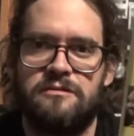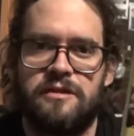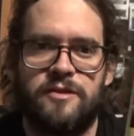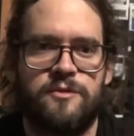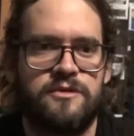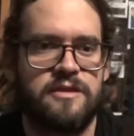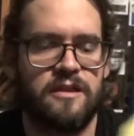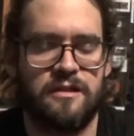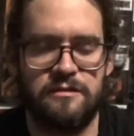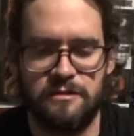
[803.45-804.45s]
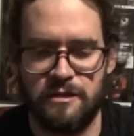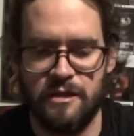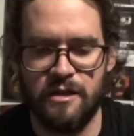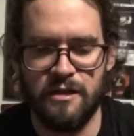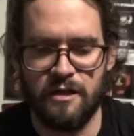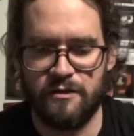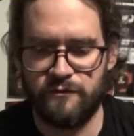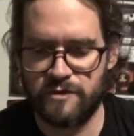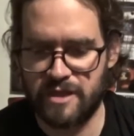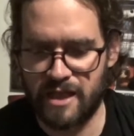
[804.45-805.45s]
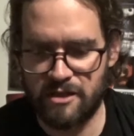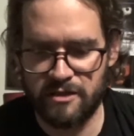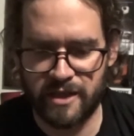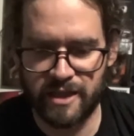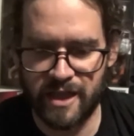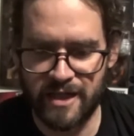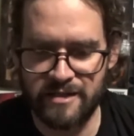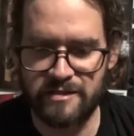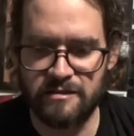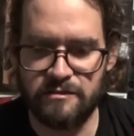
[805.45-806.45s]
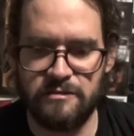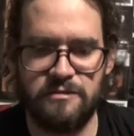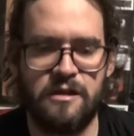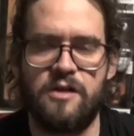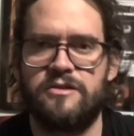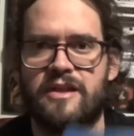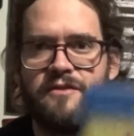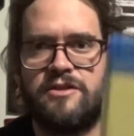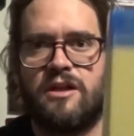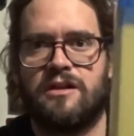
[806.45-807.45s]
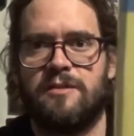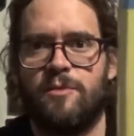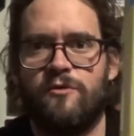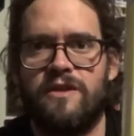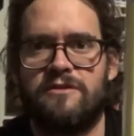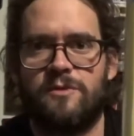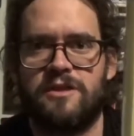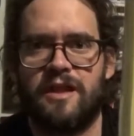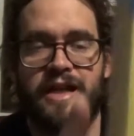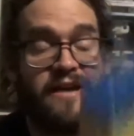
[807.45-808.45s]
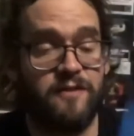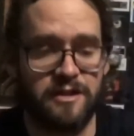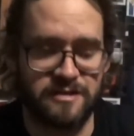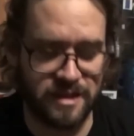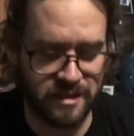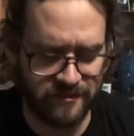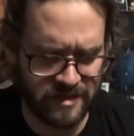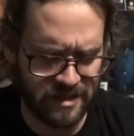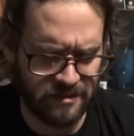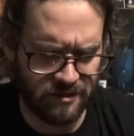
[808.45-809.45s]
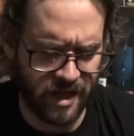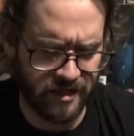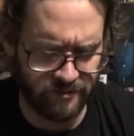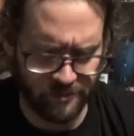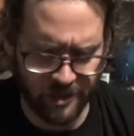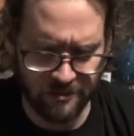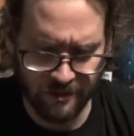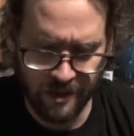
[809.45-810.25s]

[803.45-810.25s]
It was for sale, and it has all 7 Chucky movies, which I have not seen. I've seen a lot of them, though.